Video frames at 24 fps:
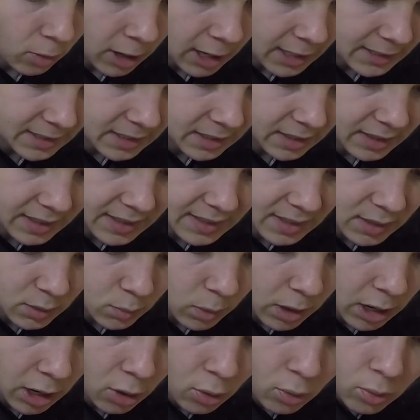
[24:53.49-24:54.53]
wires to these as
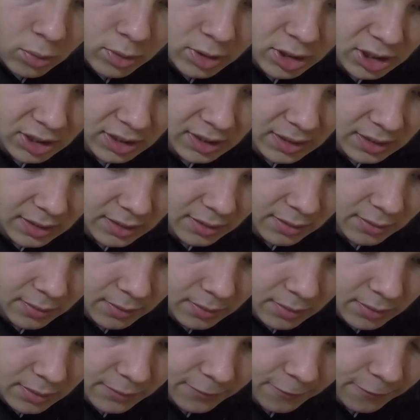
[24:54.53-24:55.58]
well, just
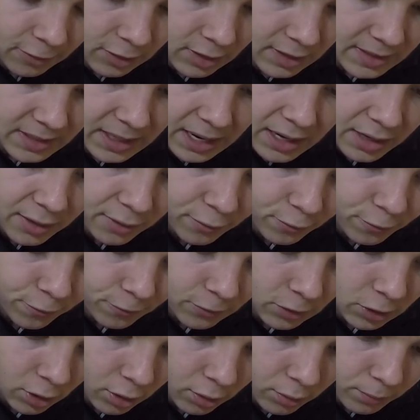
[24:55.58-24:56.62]
for the sake
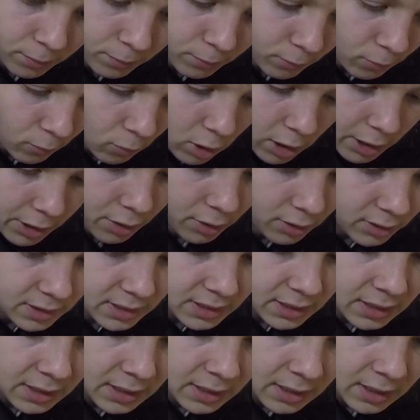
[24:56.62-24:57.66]
of, you know, why
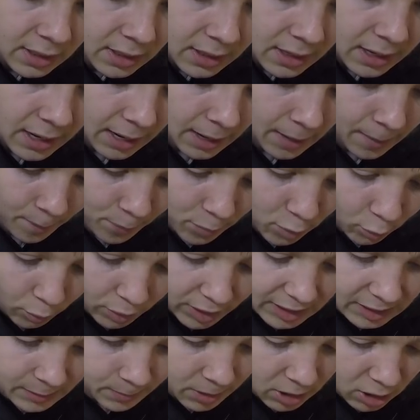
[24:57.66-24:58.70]
not. The
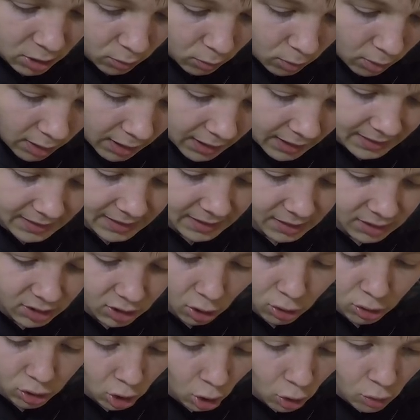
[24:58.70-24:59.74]
rear speaker wires
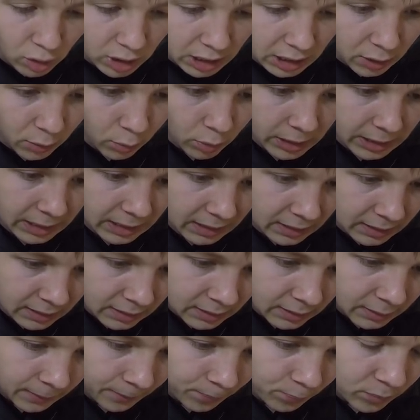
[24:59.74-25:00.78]
don't go anywhere
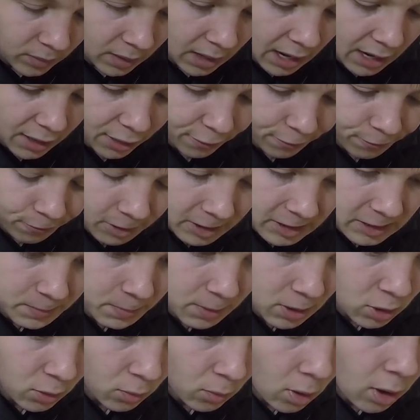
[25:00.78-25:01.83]
and the front
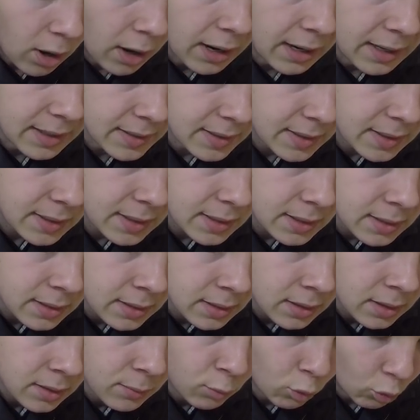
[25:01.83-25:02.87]
speaker wires
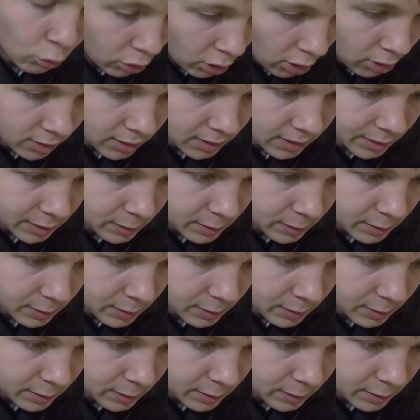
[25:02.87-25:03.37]
will go to